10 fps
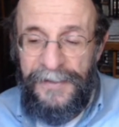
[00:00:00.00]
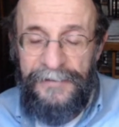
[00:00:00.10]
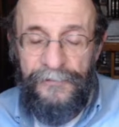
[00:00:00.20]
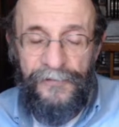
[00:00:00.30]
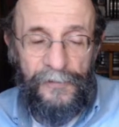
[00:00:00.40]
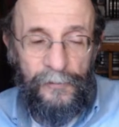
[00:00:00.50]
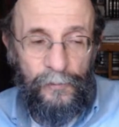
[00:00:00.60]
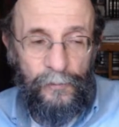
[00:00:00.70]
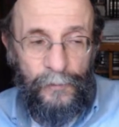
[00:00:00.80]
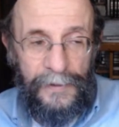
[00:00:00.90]
And
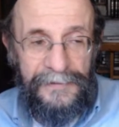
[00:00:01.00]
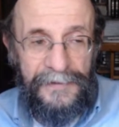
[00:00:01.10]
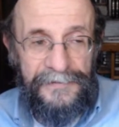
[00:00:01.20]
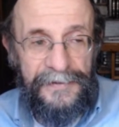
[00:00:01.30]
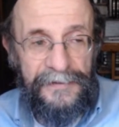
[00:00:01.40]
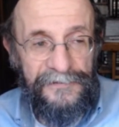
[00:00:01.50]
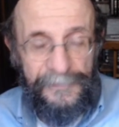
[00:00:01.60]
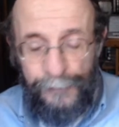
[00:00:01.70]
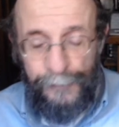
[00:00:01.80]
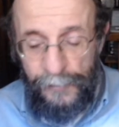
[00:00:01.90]
so one of the things
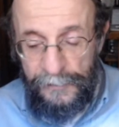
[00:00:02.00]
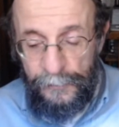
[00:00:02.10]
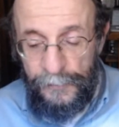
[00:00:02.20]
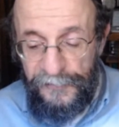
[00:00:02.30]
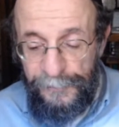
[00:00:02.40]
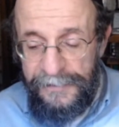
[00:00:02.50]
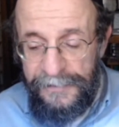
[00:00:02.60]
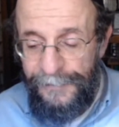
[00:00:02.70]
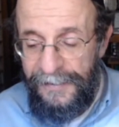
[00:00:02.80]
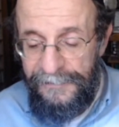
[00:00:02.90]
that Paul will speak
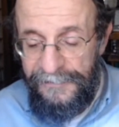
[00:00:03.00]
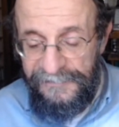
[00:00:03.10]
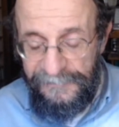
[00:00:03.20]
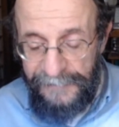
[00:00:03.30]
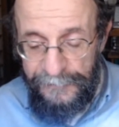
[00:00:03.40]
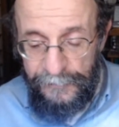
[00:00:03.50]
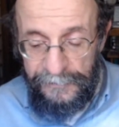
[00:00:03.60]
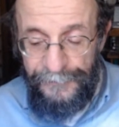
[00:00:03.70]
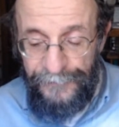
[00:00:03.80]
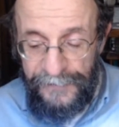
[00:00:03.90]
about in this
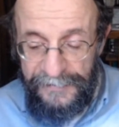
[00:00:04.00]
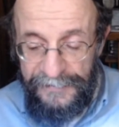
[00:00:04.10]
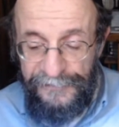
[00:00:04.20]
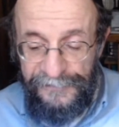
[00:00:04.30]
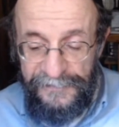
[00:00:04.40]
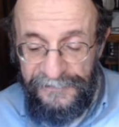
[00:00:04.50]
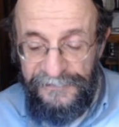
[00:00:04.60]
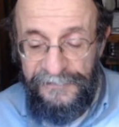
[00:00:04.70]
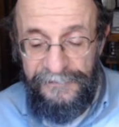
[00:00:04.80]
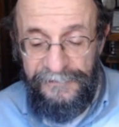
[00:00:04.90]
letter is
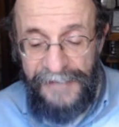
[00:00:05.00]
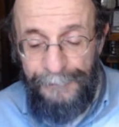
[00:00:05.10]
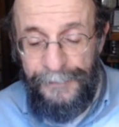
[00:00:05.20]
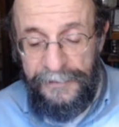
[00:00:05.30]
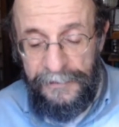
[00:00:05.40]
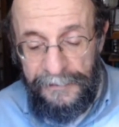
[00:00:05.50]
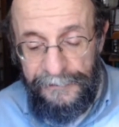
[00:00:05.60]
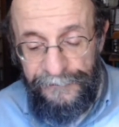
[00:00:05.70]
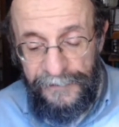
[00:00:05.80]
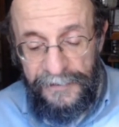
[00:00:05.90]
this topic
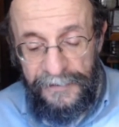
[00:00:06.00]
of